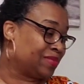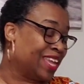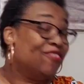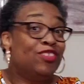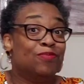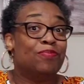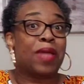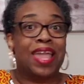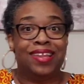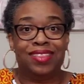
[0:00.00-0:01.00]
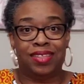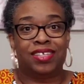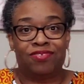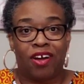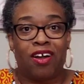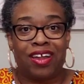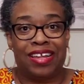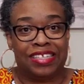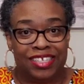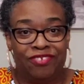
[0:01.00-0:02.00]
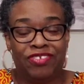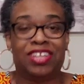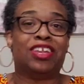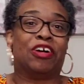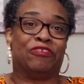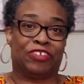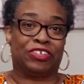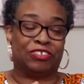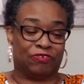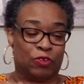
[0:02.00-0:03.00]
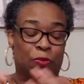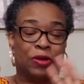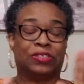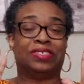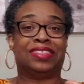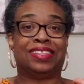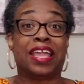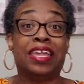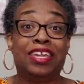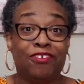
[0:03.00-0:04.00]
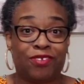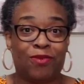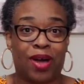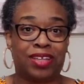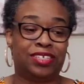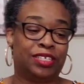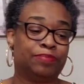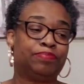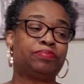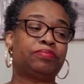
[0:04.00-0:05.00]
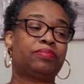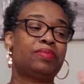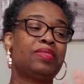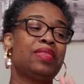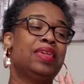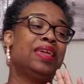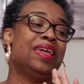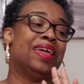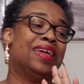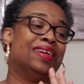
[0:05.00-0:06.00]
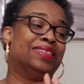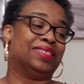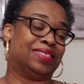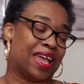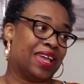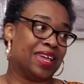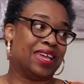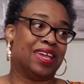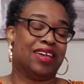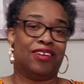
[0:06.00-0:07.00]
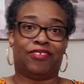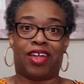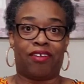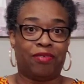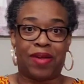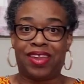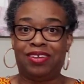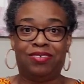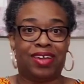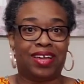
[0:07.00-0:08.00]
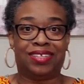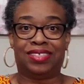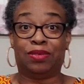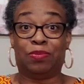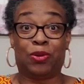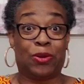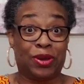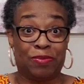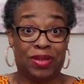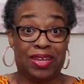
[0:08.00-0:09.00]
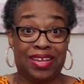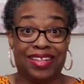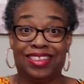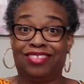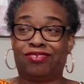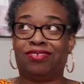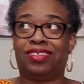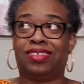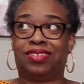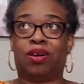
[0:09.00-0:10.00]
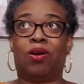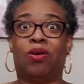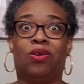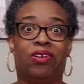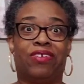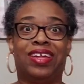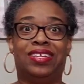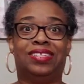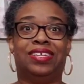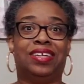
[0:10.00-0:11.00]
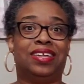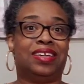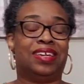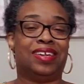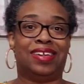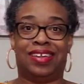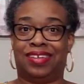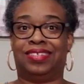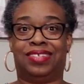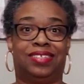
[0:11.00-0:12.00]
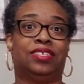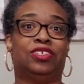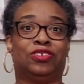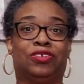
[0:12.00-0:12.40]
if you made it this far into the video, first and foremost, thank you for watching. And second, for everybody who has supported me through this whole crazy, inconsistent